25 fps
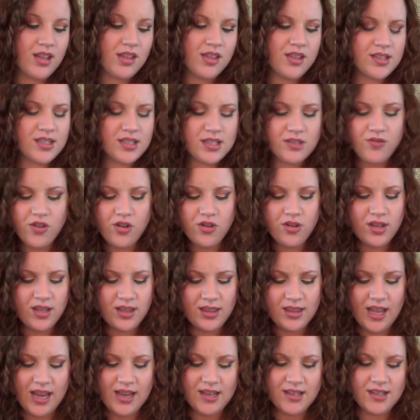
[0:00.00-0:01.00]
This is very
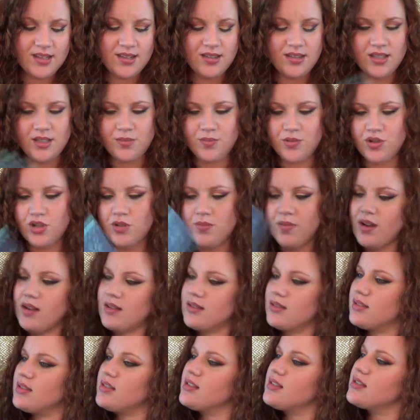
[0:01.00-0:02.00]
light, this
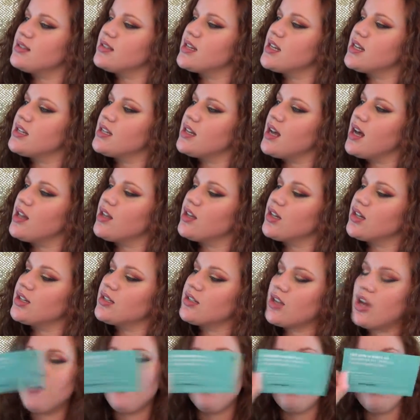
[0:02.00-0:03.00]
Birchbox. This is
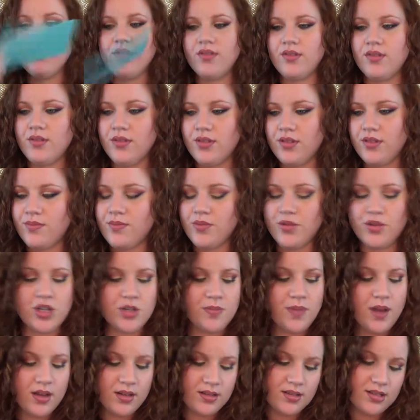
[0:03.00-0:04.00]
$10 off
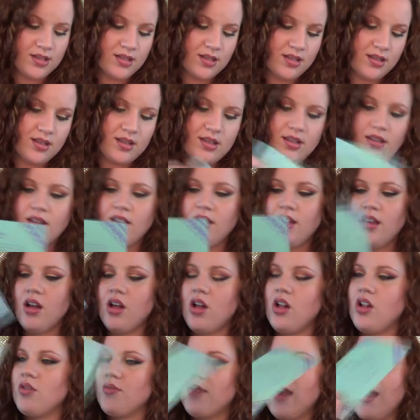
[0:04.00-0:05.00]
Birchbox.
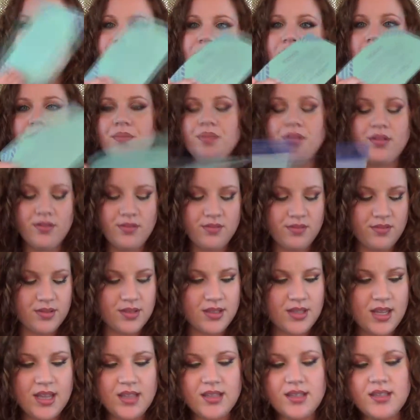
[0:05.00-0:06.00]
All wrapped up, it
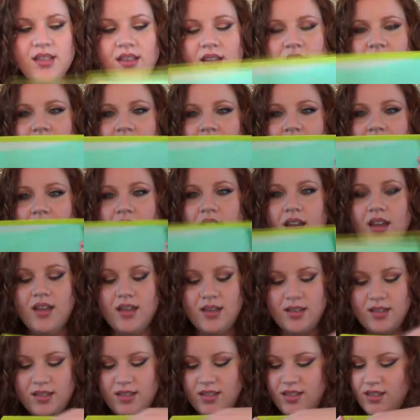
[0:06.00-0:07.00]
says.
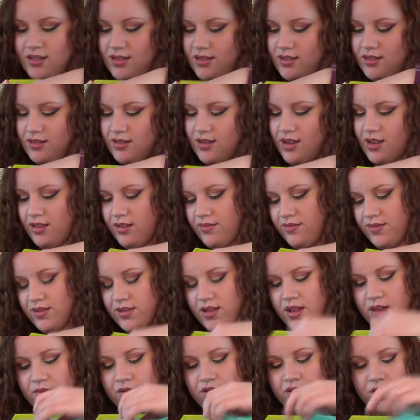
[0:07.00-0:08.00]
And I love the
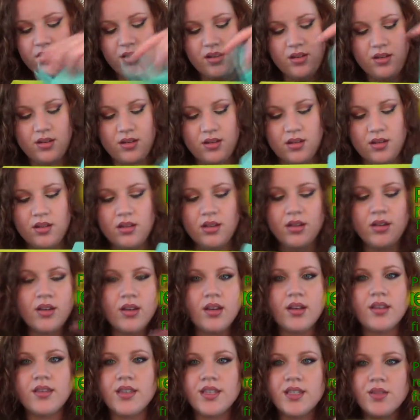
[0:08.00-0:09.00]
lime green.
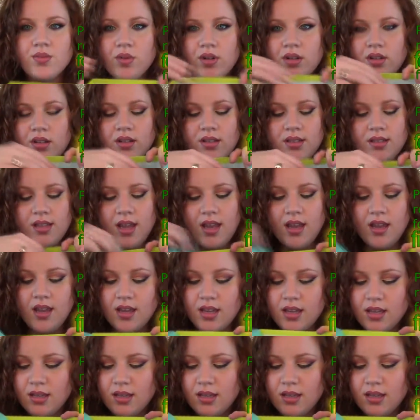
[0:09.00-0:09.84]
This is what it looks like.